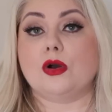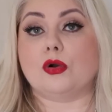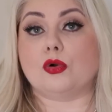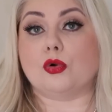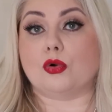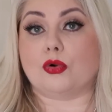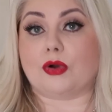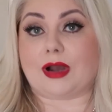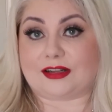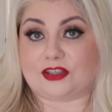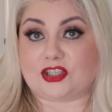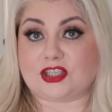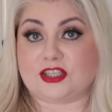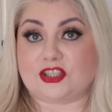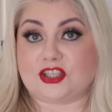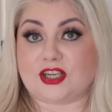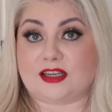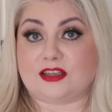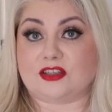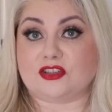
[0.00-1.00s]
or actually
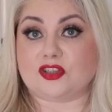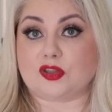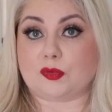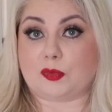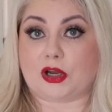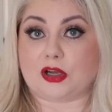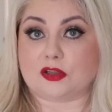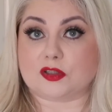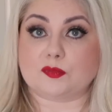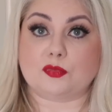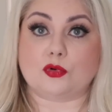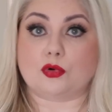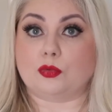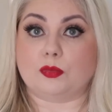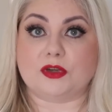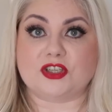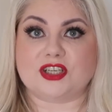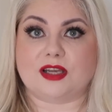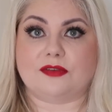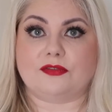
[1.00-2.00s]
change the passport,
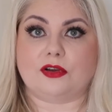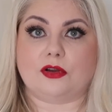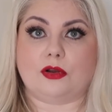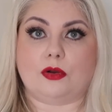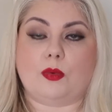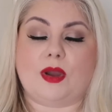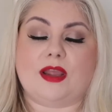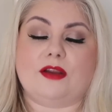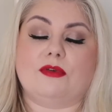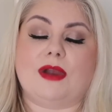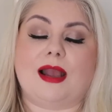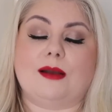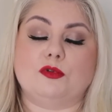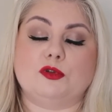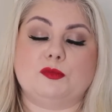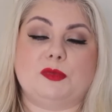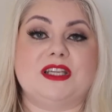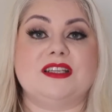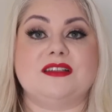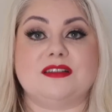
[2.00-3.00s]
whichever way
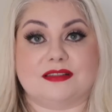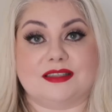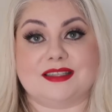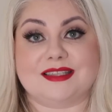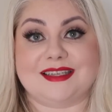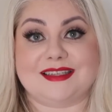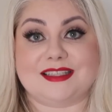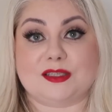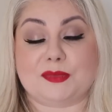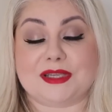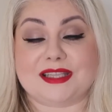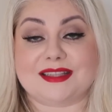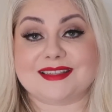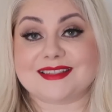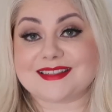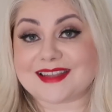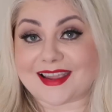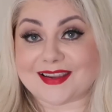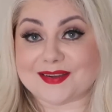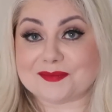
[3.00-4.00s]
around, but it does need to be the
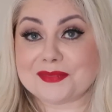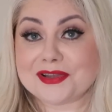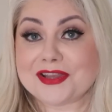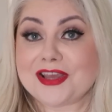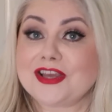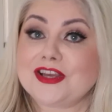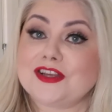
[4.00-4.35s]
same.